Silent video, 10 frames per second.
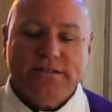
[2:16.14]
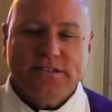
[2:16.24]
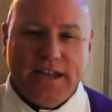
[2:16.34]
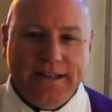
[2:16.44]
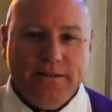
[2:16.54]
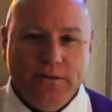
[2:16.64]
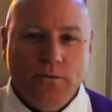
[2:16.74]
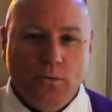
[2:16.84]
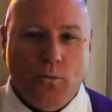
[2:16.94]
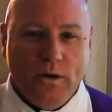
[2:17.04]

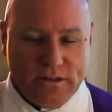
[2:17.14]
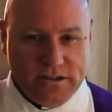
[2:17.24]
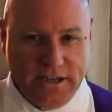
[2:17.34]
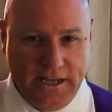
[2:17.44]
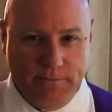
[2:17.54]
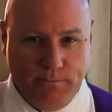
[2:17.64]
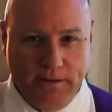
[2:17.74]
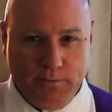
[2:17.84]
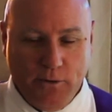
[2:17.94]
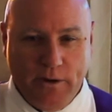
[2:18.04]
Satan wants to keep
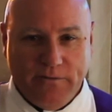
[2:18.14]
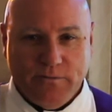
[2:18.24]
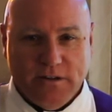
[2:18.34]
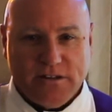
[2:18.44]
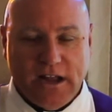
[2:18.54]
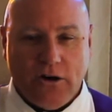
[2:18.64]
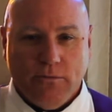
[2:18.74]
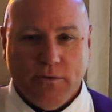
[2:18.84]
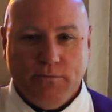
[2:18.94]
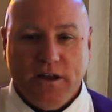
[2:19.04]
people away from the
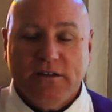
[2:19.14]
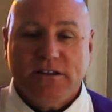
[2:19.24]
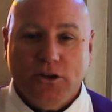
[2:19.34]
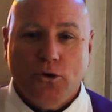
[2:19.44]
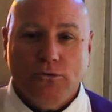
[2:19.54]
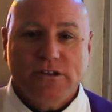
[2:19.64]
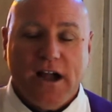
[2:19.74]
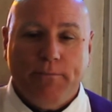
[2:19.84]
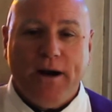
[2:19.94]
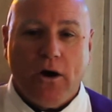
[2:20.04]
sacrament because he knows
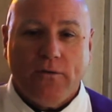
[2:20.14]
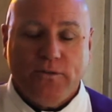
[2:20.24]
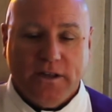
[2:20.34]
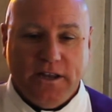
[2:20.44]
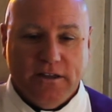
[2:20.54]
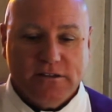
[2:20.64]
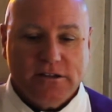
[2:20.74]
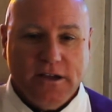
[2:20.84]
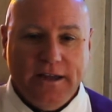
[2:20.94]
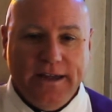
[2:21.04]
how powerful it
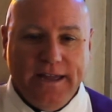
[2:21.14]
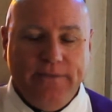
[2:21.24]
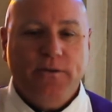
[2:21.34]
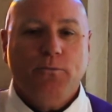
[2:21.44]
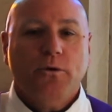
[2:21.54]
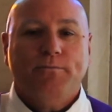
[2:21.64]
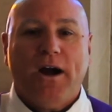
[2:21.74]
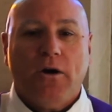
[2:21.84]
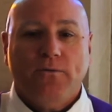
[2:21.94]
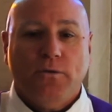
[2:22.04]
is. If it weren't
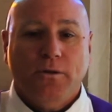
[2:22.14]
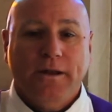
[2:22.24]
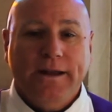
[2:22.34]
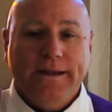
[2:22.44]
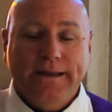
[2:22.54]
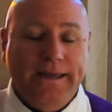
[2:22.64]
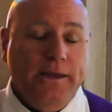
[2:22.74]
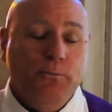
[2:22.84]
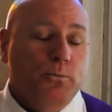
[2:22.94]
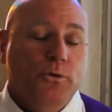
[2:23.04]
powerful,
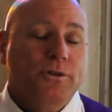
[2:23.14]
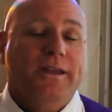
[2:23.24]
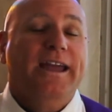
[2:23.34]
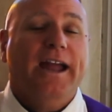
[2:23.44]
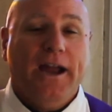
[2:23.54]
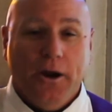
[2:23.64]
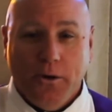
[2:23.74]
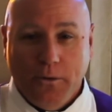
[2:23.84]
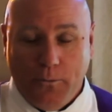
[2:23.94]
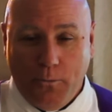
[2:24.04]
he wouldn't
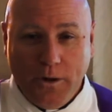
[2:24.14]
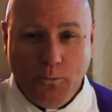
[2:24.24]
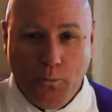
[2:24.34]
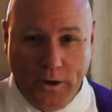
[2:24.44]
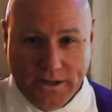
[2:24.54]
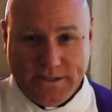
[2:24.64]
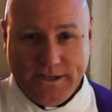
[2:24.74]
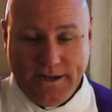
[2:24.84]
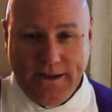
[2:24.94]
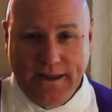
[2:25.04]
care one whit
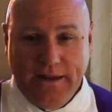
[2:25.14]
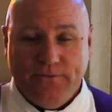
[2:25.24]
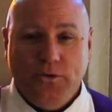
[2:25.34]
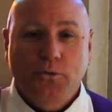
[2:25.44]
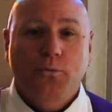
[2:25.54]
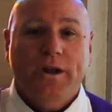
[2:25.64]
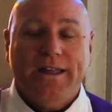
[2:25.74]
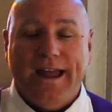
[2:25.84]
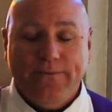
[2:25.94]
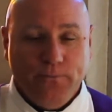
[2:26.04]
if you
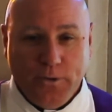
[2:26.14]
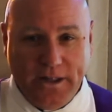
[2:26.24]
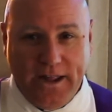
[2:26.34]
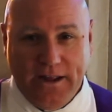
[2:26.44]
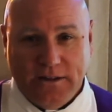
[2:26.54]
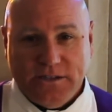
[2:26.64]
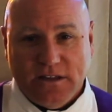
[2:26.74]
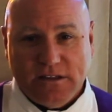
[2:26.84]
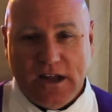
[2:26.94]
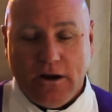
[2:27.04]
went every day to
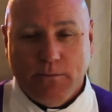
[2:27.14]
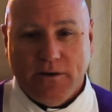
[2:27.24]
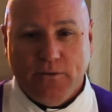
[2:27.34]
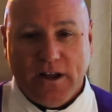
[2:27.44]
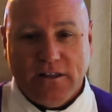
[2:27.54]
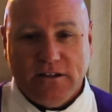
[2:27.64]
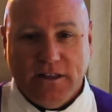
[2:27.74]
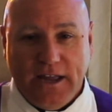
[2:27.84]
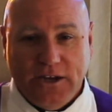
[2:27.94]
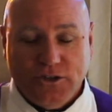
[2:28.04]
the sacrament of
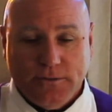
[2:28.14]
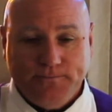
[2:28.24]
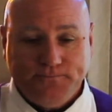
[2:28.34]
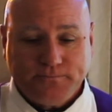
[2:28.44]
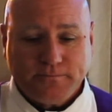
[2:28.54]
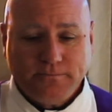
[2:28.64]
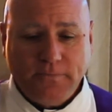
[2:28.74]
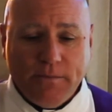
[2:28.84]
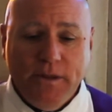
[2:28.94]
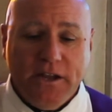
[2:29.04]
reconciliation
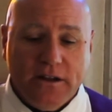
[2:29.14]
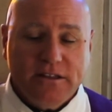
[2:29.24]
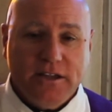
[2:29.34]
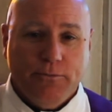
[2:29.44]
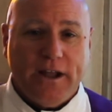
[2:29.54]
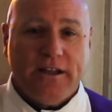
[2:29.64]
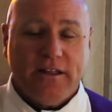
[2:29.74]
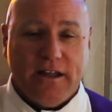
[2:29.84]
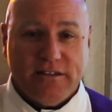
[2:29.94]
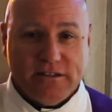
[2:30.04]
because he
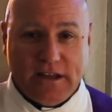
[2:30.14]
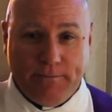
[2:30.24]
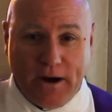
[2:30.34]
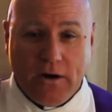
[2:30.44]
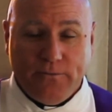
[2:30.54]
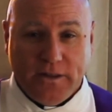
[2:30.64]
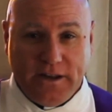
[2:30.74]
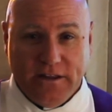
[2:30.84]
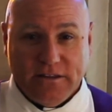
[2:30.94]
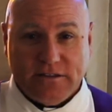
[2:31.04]
recognizes how powerful it
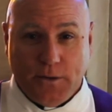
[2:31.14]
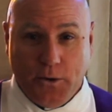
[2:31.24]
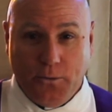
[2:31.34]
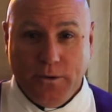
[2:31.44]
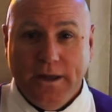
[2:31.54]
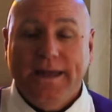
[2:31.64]
is, though,